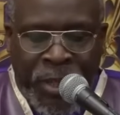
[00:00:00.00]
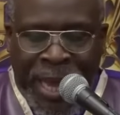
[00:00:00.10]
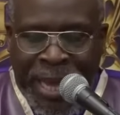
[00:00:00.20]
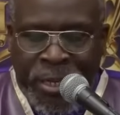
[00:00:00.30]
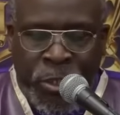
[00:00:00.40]

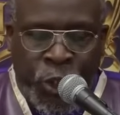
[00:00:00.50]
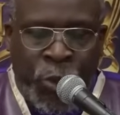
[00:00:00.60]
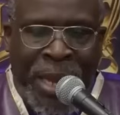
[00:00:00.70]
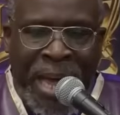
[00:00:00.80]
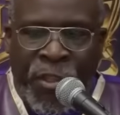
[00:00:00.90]
that
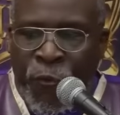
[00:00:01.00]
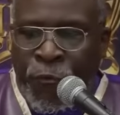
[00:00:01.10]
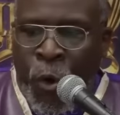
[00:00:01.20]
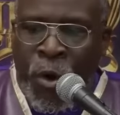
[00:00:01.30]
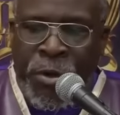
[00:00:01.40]
July the
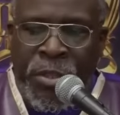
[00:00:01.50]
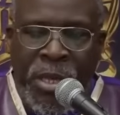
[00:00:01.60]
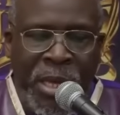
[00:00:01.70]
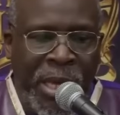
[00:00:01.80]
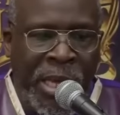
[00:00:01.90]

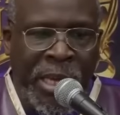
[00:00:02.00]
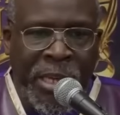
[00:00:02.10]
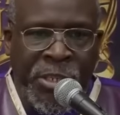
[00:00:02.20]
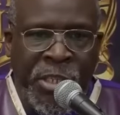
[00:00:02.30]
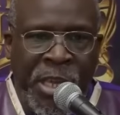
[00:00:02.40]
4th
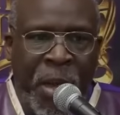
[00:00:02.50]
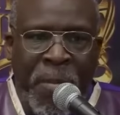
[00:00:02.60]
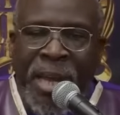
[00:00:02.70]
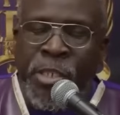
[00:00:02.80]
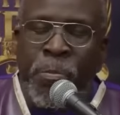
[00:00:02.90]
is the
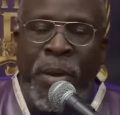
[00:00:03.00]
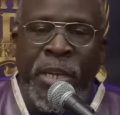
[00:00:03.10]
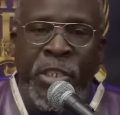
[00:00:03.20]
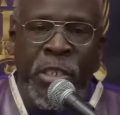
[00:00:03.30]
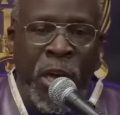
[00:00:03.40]

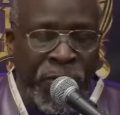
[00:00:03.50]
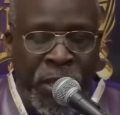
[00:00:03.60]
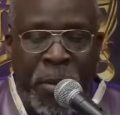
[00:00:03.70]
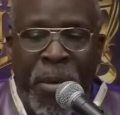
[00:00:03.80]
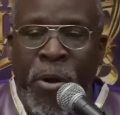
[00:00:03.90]
emancipation of
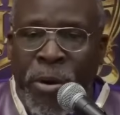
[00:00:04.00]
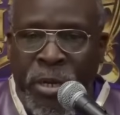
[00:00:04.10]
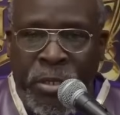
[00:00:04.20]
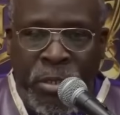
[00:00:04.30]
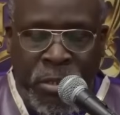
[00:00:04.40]
the
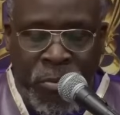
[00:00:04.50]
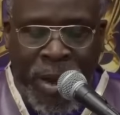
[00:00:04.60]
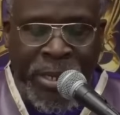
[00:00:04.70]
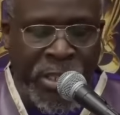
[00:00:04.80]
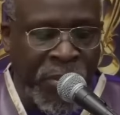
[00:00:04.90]
Americas,
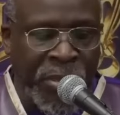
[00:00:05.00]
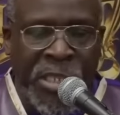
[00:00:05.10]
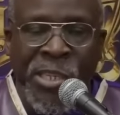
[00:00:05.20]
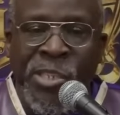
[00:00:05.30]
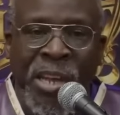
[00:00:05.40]
right?
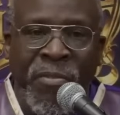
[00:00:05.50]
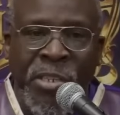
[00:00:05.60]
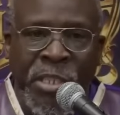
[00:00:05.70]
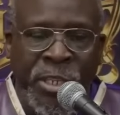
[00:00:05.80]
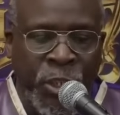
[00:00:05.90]

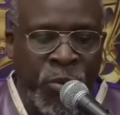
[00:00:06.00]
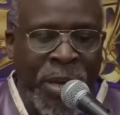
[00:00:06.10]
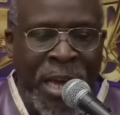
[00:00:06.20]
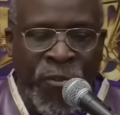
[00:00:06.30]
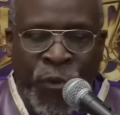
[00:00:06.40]
1776,
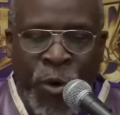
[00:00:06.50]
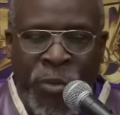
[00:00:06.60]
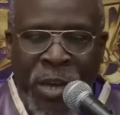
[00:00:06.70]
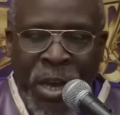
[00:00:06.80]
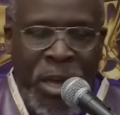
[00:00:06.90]
July the
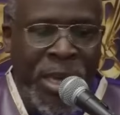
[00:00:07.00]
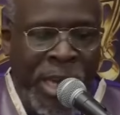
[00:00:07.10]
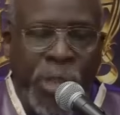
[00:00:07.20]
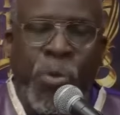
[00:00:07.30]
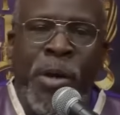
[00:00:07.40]
4th.
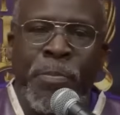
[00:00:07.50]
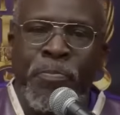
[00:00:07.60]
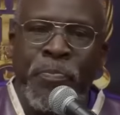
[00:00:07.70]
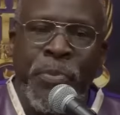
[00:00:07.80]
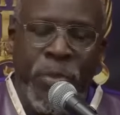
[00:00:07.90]
Guess what?
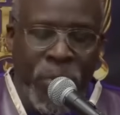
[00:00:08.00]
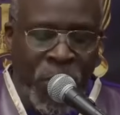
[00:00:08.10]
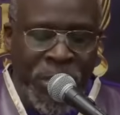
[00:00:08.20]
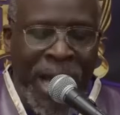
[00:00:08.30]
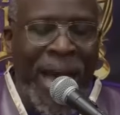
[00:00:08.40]

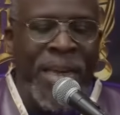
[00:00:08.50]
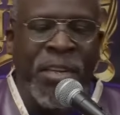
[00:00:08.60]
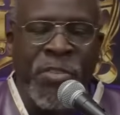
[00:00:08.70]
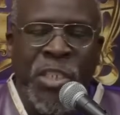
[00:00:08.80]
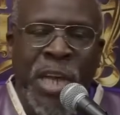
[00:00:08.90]
On the
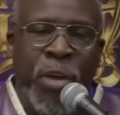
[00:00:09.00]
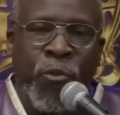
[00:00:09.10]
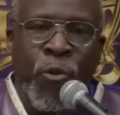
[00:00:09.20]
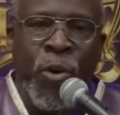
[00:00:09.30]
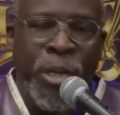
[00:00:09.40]
island of
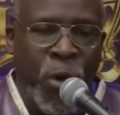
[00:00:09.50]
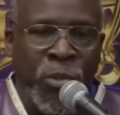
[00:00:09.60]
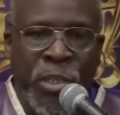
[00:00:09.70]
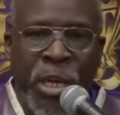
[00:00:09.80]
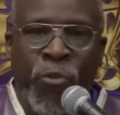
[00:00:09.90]
St. Croix,
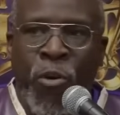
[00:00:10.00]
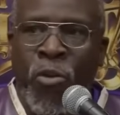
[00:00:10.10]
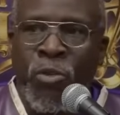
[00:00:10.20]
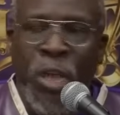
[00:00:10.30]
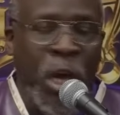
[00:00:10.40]
those
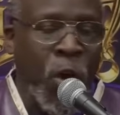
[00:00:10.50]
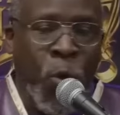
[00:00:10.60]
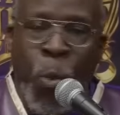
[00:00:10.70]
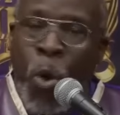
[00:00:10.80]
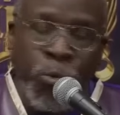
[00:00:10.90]
Negroes
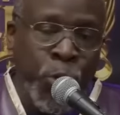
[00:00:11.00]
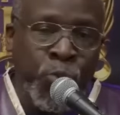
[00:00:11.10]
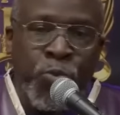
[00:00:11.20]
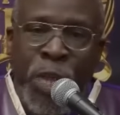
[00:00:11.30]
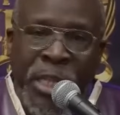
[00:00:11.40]
won't
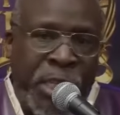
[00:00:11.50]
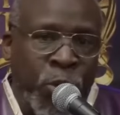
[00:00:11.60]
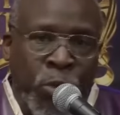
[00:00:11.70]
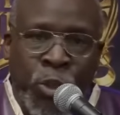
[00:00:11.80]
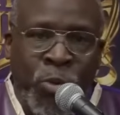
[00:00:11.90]
do
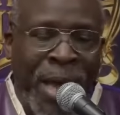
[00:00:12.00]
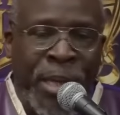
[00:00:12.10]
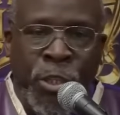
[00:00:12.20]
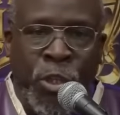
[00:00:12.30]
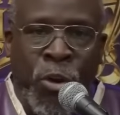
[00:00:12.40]
nothing on
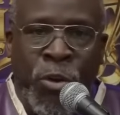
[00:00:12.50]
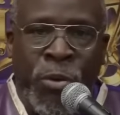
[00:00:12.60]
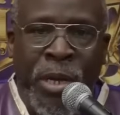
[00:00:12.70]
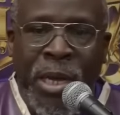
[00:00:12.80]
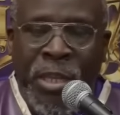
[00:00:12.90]
July the
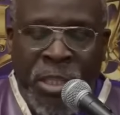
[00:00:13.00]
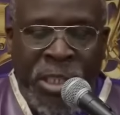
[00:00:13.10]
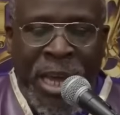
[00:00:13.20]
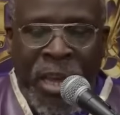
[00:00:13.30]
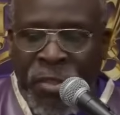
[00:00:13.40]
3rd,
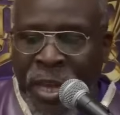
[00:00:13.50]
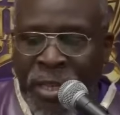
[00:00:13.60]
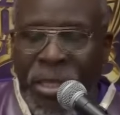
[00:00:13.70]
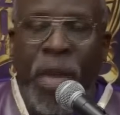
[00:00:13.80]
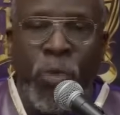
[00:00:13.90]
the day
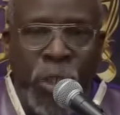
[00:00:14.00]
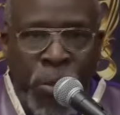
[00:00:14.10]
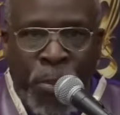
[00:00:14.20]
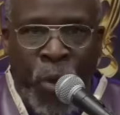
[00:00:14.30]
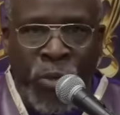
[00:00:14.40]
that they were
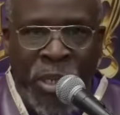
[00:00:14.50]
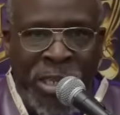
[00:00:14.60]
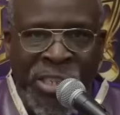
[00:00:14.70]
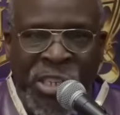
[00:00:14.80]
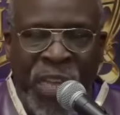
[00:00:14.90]

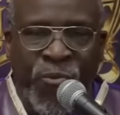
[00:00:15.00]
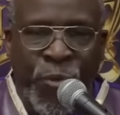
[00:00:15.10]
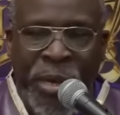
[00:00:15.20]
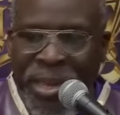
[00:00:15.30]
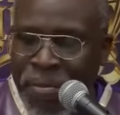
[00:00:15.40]
supposedly set
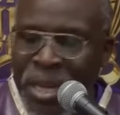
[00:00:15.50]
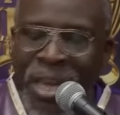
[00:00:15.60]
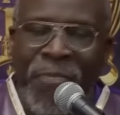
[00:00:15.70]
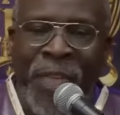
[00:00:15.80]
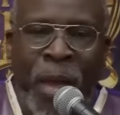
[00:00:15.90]
free.
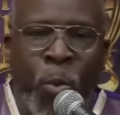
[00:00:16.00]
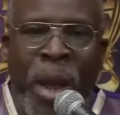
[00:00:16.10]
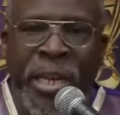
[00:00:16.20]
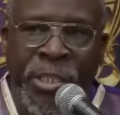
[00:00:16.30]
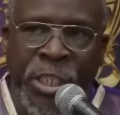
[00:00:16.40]
They
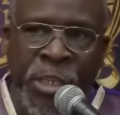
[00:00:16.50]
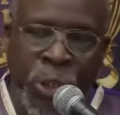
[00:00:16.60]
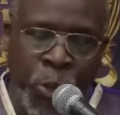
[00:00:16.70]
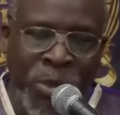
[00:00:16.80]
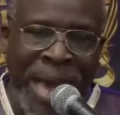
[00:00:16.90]
wait
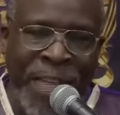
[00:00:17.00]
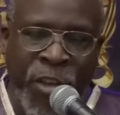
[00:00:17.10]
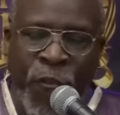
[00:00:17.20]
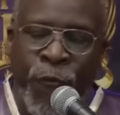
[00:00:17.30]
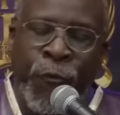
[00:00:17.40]
until July
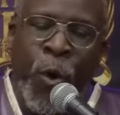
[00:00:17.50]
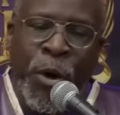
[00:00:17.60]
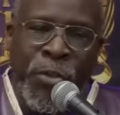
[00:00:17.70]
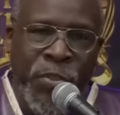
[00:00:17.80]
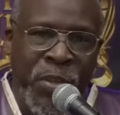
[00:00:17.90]
the
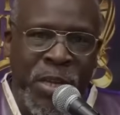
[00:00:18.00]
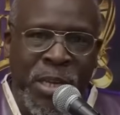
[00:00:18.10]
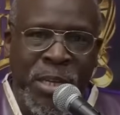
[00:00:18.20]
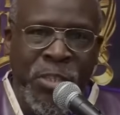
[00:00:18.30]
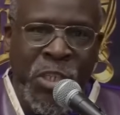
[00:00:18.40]
4th
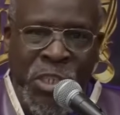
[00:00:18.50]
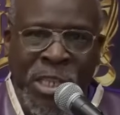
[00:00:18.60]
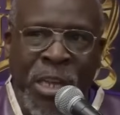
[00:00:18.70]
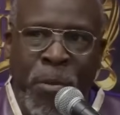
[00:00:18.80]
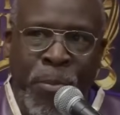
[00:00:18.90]
to
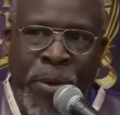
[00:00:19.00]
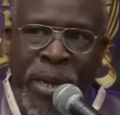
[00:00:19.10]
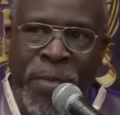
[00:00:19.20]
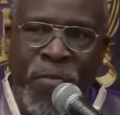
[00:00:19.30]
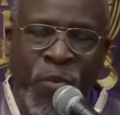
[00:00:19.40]

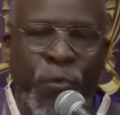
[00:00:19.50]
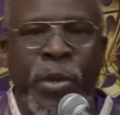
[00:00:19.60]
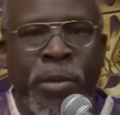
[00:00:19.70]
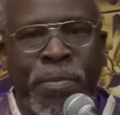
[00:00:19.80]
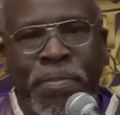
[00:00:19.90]
celebrate
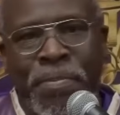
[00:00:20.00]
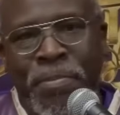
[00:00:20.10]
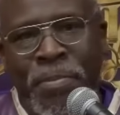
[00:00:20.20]
freedom.